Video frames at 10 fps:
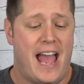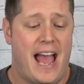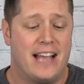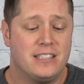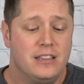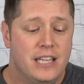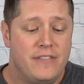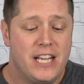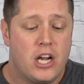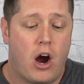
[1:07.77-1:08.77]
As a
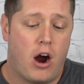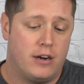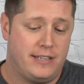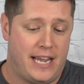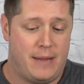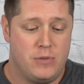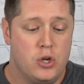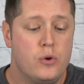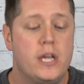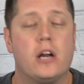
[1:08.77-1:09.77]
living card game,
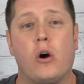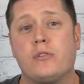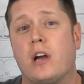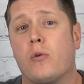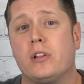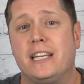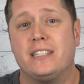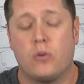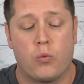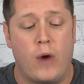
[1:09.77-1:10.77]
new heroes are
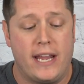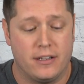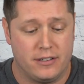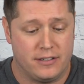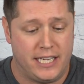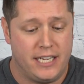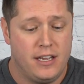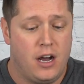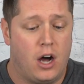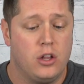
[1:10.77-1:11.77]
released regularly,
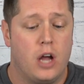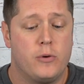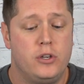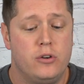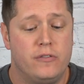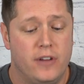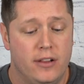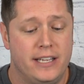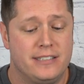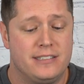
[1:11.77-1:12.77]
along with new
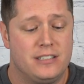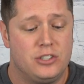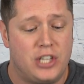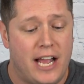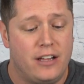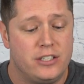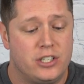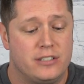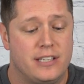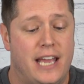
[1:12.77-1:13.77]
villains,
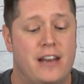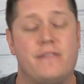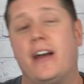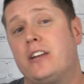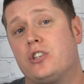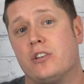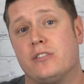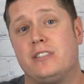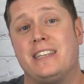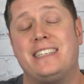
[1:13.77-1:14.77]
challenges, and
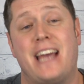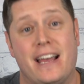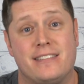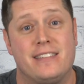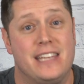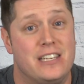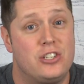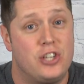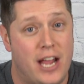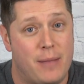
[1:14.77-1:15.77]
adventures to test these
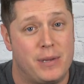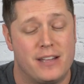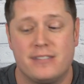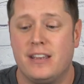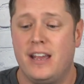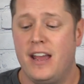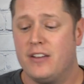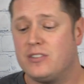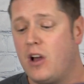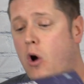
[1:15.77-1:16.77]
champions.
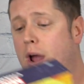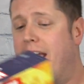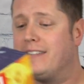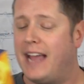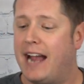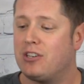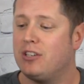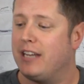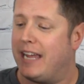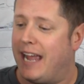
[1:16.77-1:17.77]
So it's
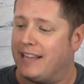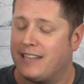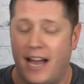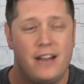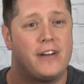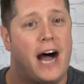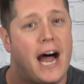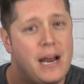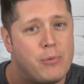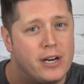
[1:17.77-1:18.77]
kind of a
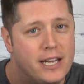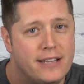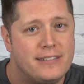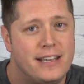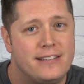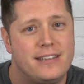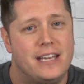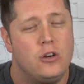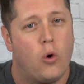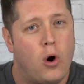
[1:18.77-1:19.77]
hybrid. It's a
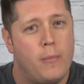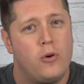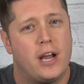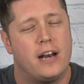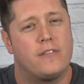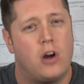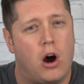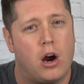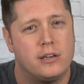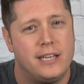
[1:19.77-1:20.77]
normal kind of
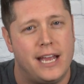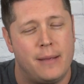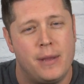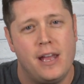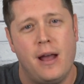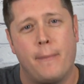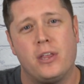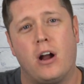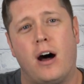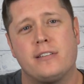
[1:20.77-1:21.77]
card game, but
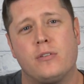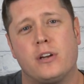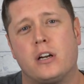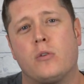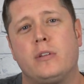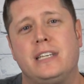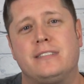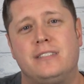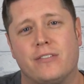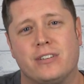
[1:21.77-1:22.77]
then also they're going to release
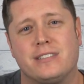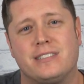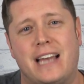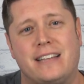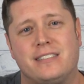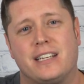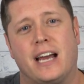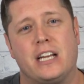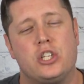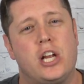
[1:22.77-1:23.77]
different sets to
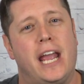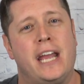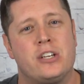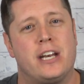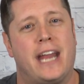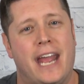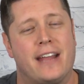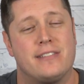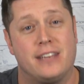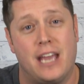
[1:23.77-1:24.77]
kind of change and
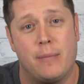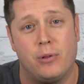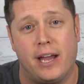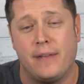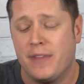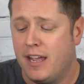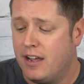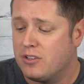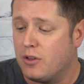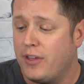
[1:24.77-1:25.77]
enhance the gameplay.
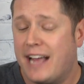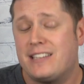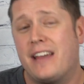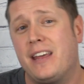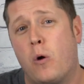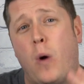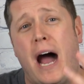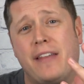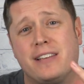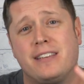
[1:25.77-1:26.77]
So that's, I think,
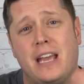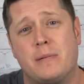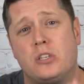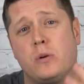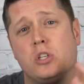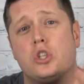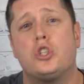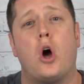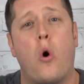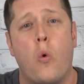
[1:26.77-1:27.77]
why this game is doing
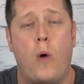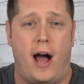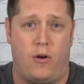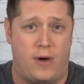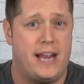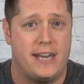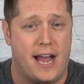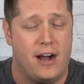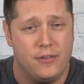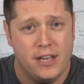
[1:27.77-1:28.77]
so well right
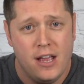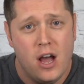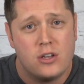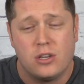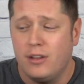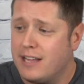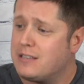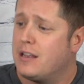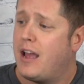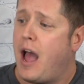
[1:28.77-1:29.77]
now. So
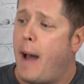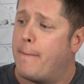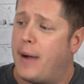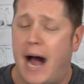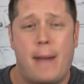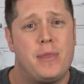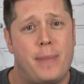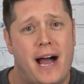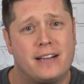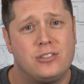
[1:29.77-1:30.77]
let's pop the
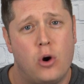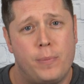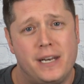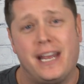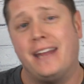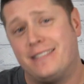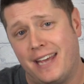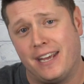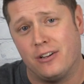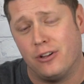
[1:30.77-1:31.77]
box open and
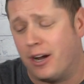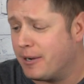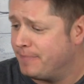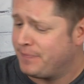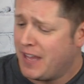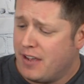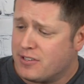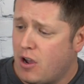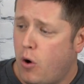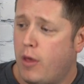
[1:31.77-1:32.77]
take a look.
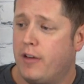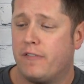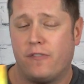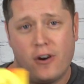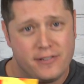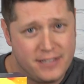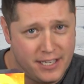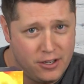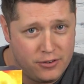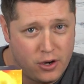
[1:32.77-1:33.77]
So the first
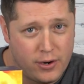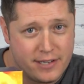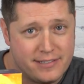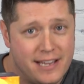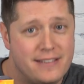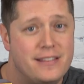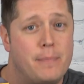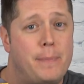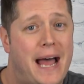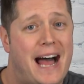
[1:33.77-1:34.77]
thing you'll notice is the
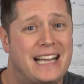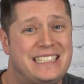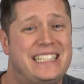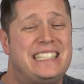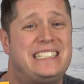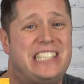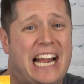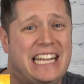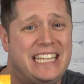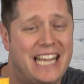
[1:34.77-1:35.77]
box is
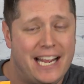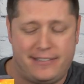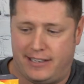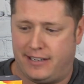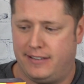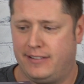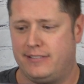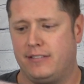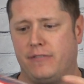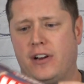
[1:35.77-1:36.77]
gigantic. This
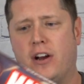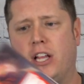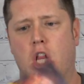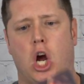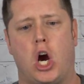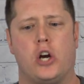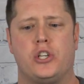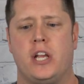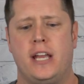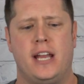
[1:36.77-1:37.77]
is a very
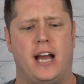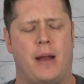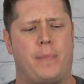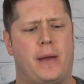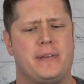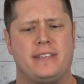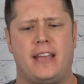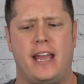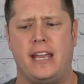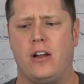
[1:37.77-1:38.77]
large, I'd probably
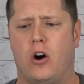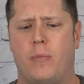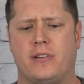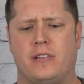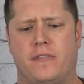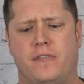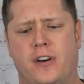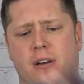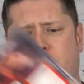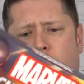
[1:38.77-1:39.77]
say almost a
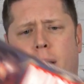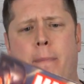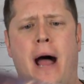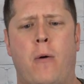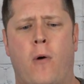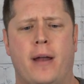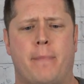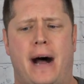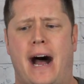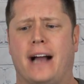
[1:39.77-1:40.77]
foot 1x1
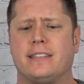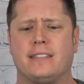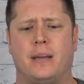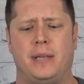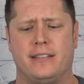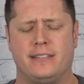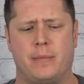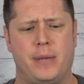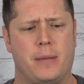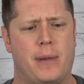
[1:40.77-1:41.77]
box. I mean, this is a
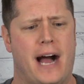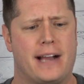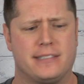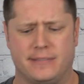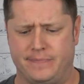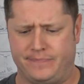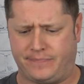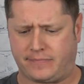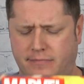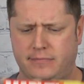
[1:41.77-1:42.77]
big box.
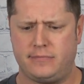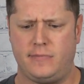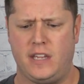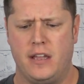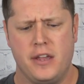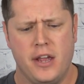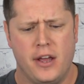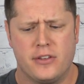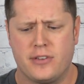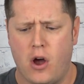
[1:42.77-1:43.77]

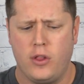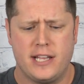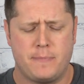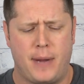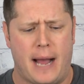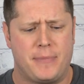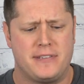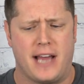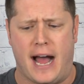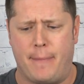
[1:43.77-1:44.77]
So let's pop the
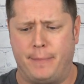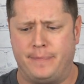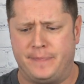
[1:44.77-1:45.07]
top.